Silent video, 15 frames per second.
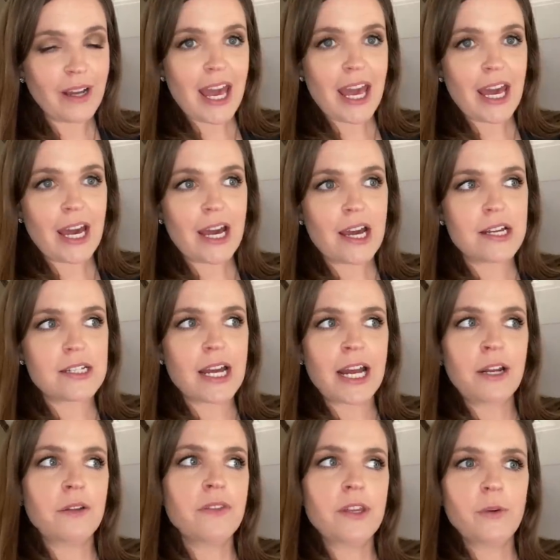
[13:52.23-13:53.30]
And I
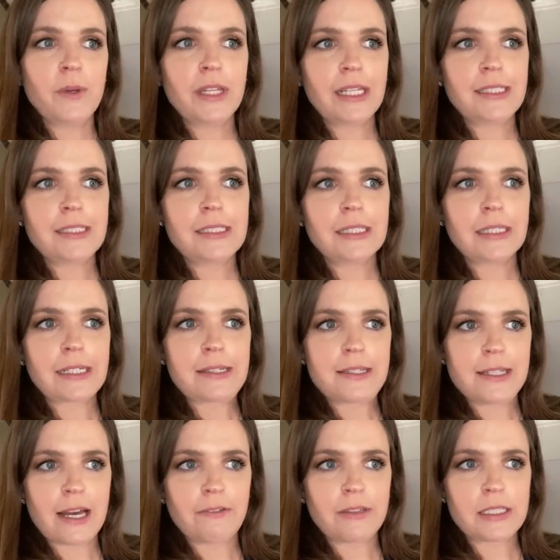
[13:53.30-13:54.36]
don't think we land until like
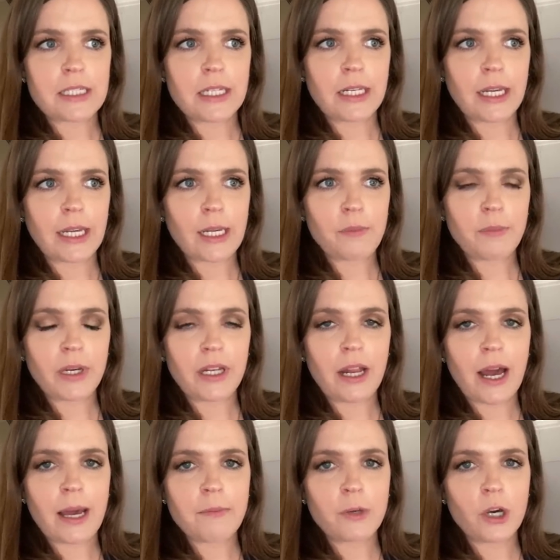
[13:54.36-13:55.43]
seven tonight, but
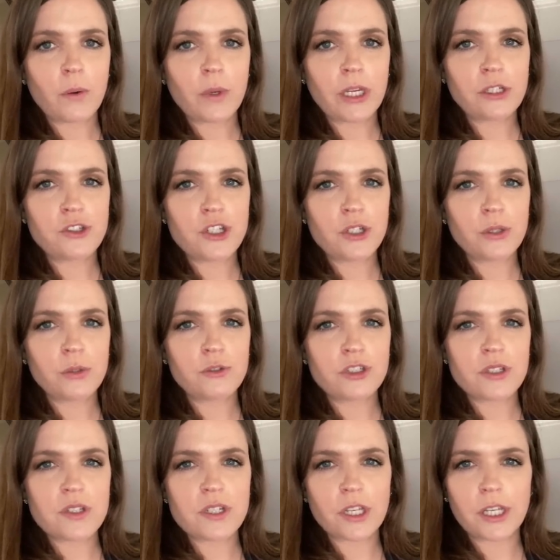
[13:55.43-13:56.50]
I'm going to
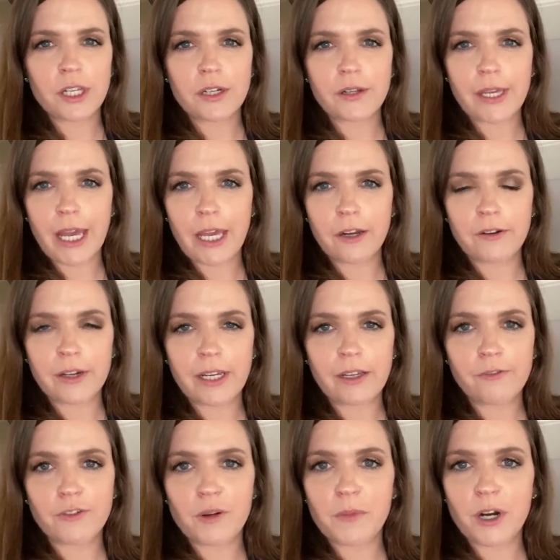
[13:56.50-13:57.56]
just secure catering
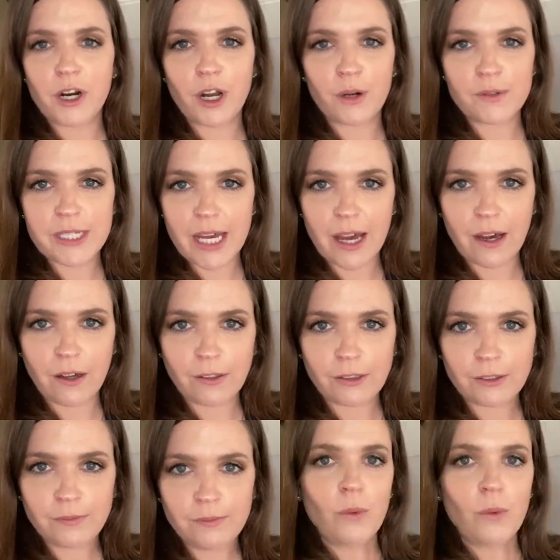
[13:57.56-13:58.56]
from our hotel.